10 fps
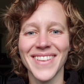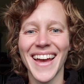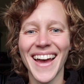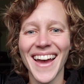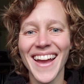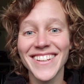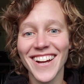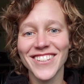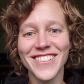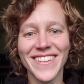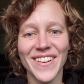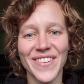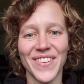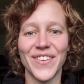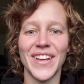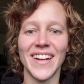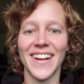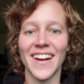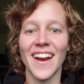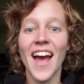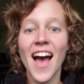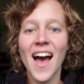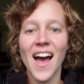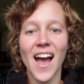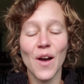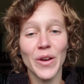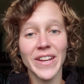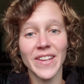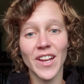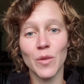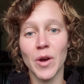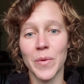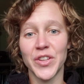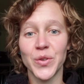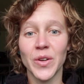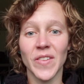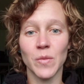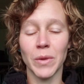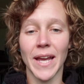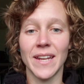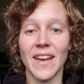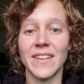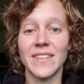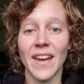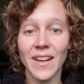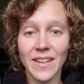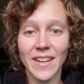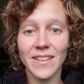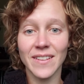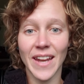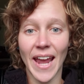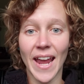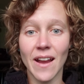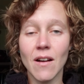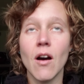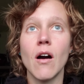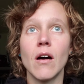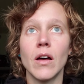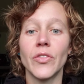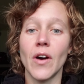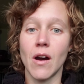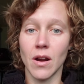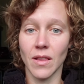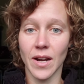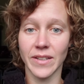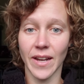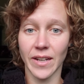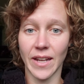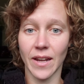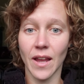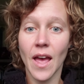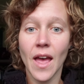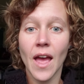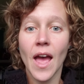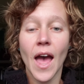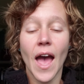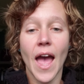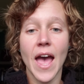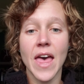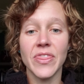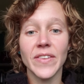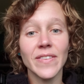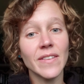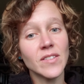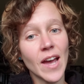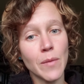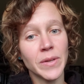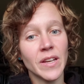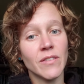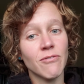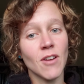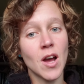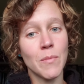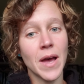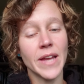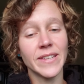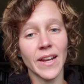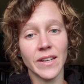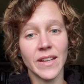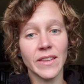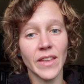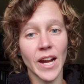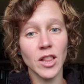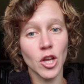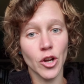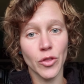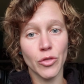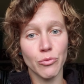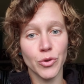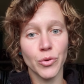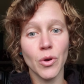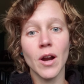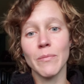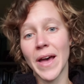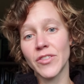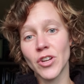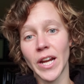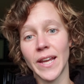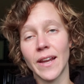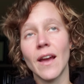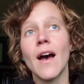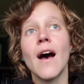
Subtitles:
Hi, Dr. Sarah Sue here. I want to take a moment to explain a technique today called the heart lock technique. And this is adapted from a technique that I learned through Heartmath training.